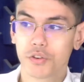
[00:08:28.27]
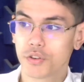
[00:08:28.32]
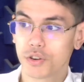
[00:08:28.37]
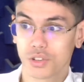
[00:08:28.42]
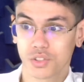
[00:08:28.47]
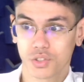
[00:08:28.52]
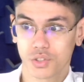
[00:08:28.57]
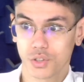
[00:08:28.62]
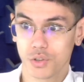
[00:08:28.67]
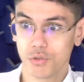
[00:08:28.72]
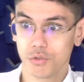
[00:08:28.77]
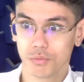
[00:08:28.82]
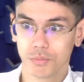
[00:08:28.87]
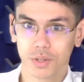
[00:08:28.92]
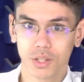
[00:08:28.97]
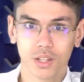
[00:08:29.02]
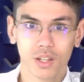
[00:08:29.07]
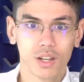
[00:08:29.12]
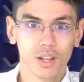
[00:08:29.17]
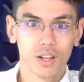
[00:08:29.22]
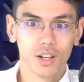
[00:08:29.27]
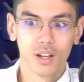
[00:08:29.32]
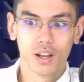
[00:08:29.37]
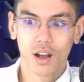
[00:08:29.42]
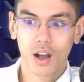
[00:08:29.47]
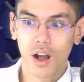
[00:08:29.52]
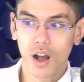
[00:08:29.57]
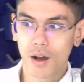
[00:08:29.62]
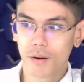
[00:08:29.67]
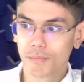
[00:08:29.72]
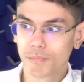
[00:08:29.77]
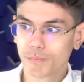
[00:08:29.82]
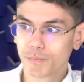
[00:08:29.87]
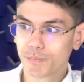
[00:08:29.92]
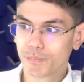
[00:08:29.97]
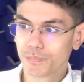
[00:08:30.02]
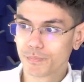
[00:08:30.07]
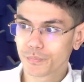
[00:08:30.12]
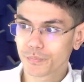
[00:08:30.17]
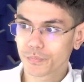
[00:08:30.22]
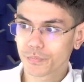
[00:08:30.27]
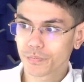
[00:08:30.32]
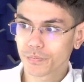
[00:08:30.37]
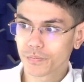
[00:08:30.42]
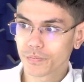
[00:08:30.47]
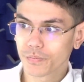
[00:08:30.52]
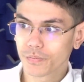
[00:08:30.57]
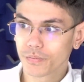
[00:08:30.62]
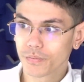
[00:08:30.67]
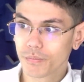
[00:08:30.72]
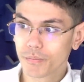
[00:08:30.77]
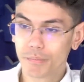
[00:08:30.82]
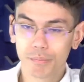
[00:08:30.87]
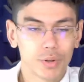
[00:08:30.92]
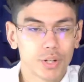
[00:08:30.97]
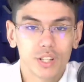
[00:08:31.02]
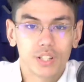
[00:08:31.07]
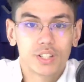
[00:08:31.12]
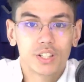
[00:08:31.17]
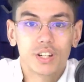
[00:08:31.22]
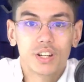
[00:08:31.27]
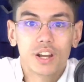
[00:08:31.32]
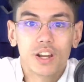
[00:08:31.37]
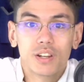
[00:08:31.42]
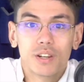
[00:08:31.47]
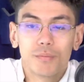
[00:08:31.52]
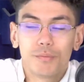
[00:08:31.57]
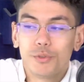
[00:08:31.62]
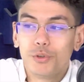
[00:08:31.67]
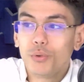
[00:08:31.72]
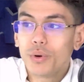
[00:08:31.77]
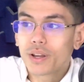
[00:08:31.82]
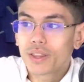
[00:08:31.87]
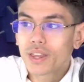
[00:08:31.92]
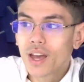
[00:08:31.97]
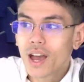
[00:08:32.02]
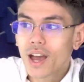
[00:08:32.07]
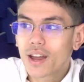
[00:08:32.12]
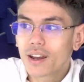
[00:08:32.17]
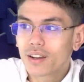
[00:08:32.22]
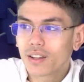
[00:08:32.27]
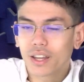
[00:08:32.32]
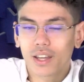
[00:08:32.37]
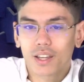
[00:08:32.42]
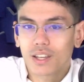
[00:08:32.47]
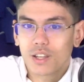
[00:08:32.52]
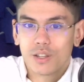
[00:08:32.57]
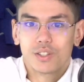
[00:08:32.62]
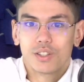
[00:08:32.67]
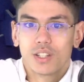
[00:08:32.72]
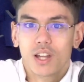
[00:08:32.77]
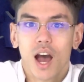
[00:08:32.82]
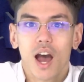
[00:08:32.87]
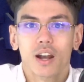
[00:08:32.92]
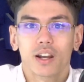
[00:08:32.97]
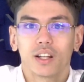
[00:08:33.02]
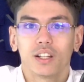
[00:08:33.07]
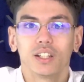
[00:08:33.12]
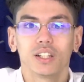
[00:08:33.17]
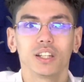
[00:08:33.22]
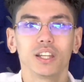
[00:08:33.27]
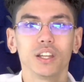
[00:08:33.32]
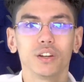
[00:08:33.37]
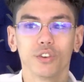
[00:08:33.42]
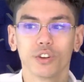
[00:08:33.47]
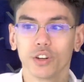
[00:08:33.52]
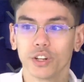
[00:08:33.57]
Excuse me, um, but he didn't end up doing that. Like he's not a leader.